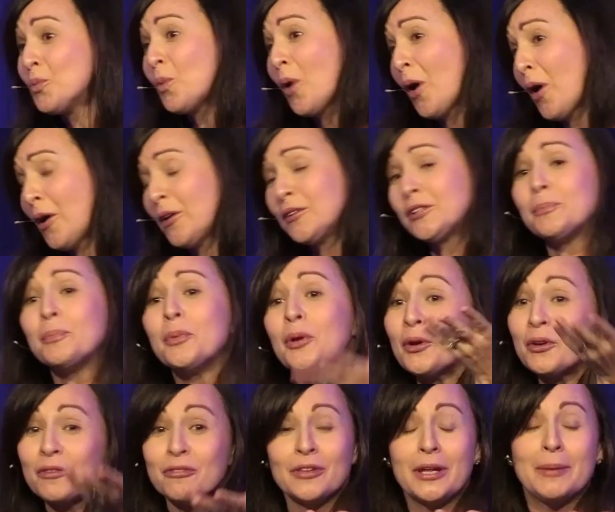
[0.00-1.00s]
words,
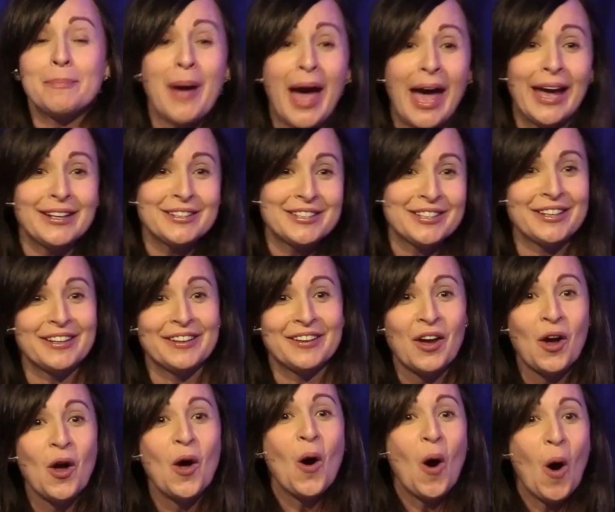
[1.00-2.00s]
beautifully painted
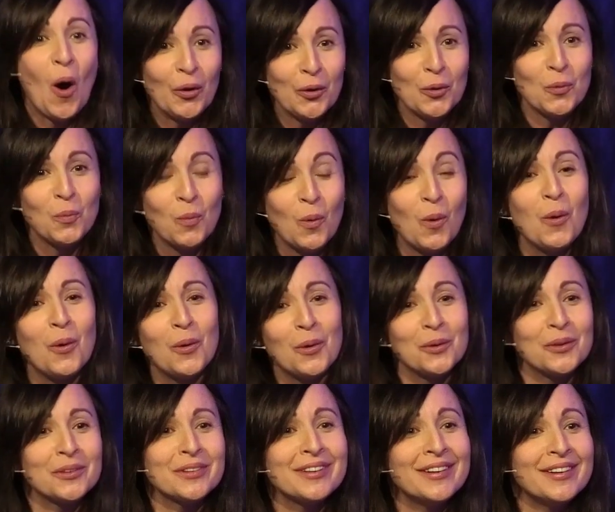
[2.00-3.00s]
on a
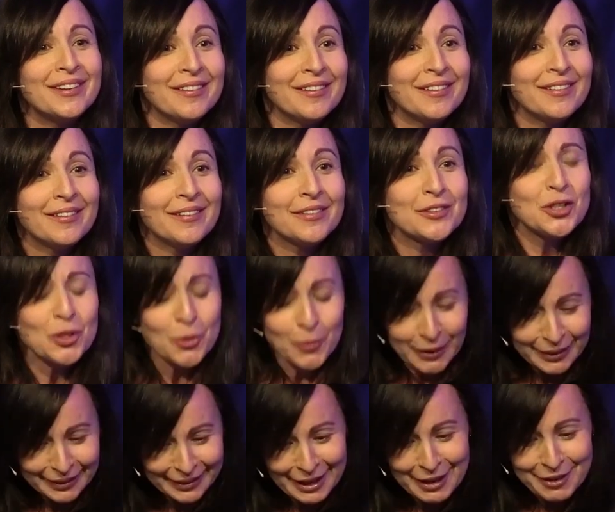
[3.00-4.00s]
wall, to a
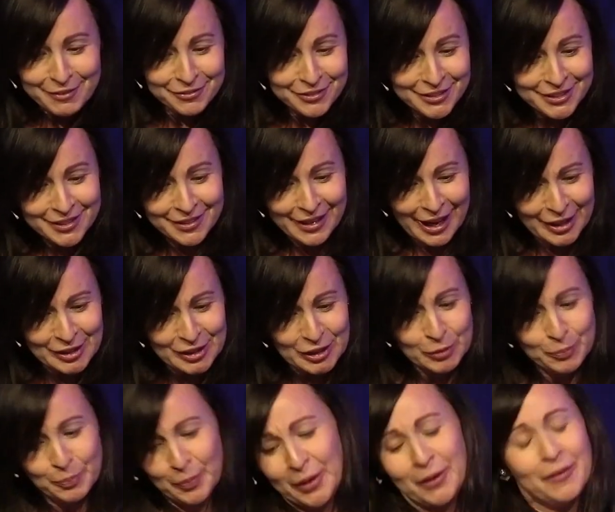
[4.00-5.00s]
lived
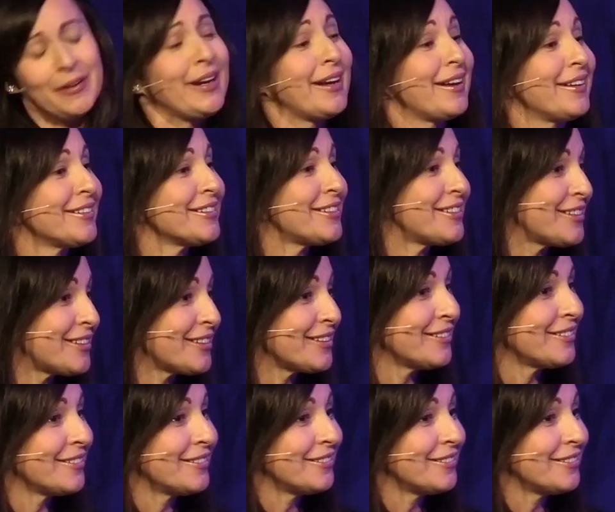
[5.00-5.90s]
experience?